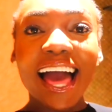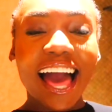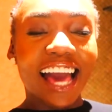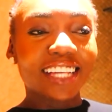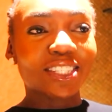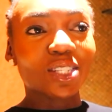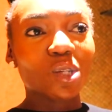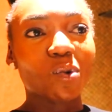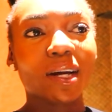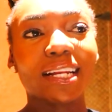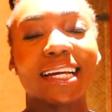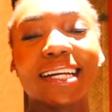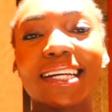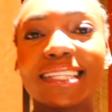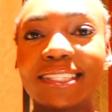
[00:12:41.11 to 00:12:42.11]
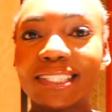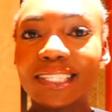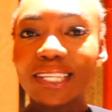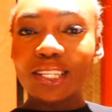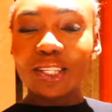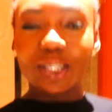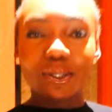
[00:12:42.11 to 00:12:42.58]
I just want a
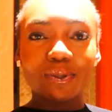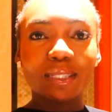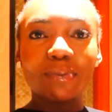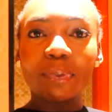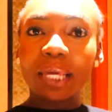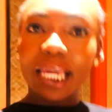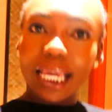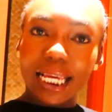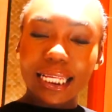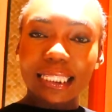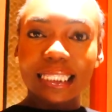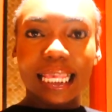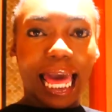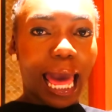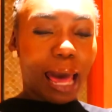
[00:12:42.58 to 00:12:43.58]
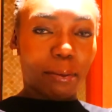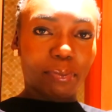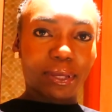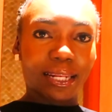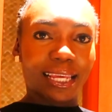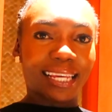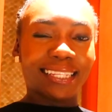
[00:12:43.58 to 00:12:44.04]
continuous peace,
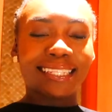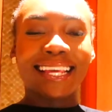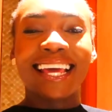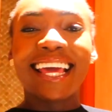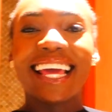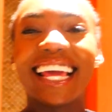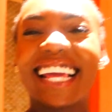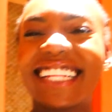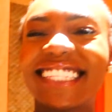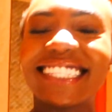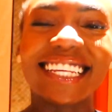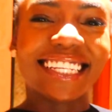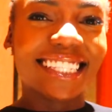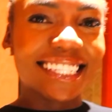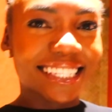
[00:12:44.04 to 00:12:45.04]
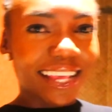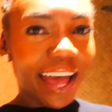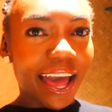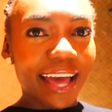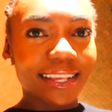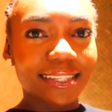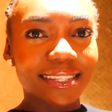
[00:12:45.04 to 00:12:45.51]
happiness, and
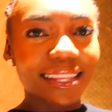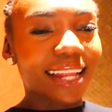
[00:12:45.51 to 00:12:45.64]
success.